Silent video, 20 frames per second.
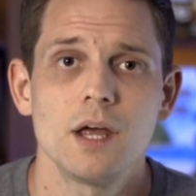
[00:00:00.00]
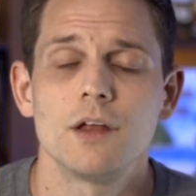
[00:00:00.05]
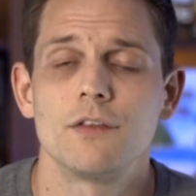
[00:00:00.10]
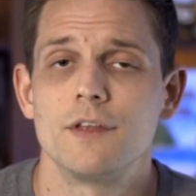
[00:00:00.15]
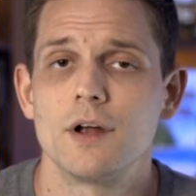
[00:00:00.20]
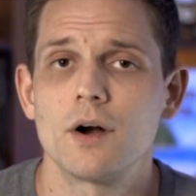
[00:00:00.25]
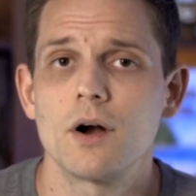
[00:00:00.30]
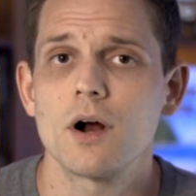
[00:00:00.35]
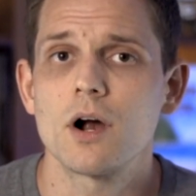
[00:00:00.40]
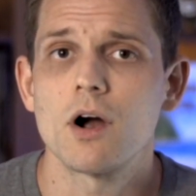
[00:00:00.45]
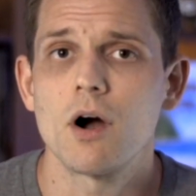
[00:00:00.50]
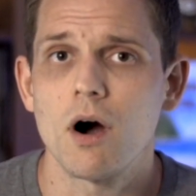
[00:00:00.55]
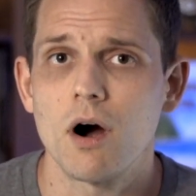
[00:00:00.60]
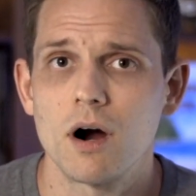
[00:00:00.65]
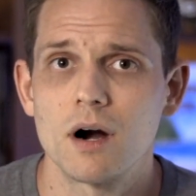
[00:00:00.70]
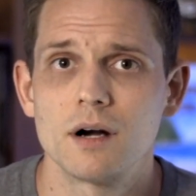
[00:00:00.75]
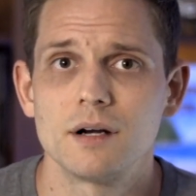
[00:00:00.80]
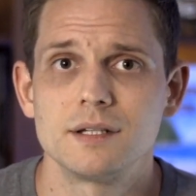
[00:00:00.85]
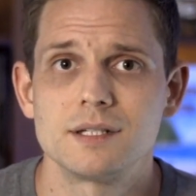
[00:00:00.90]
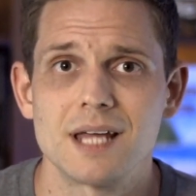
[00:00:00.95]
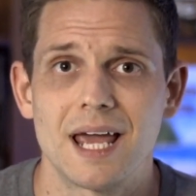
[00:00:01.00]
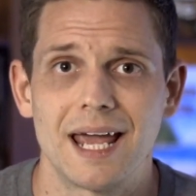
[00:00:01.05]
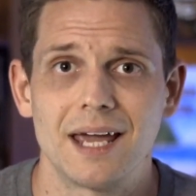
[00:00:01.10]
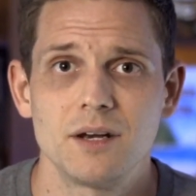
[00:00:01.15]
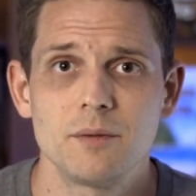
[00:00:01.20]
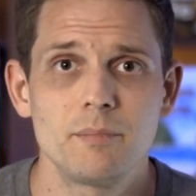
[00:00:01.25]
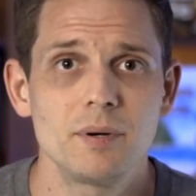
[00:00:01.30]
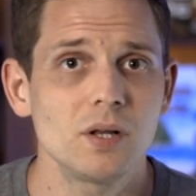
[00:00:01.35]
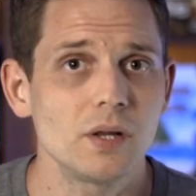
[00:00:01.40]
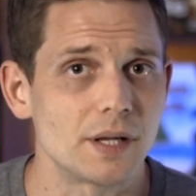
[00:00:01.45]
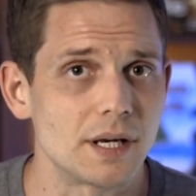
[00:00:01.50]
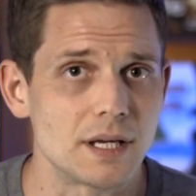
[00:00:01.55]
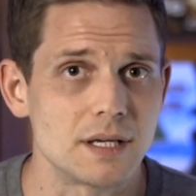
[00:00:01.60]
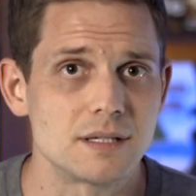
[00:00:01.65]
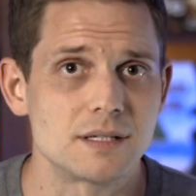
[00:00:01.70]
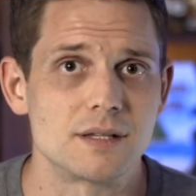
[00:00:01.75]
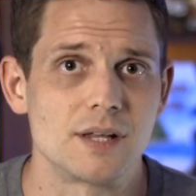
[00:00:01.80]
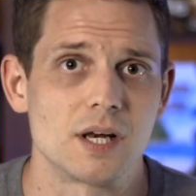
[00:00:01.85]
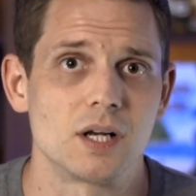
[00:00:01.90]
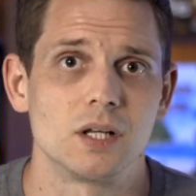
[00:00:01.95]
There are cards and
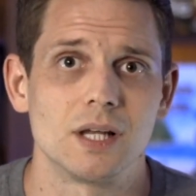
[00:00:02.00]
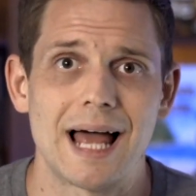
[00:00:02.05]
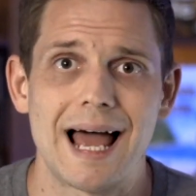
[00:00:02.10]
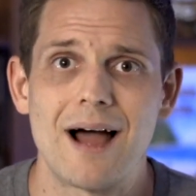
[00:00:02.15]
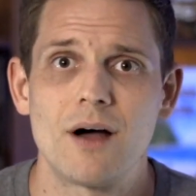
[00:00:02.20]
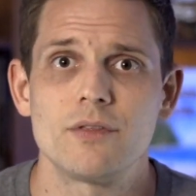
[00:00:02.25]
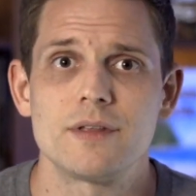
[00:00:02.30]
abilities that allow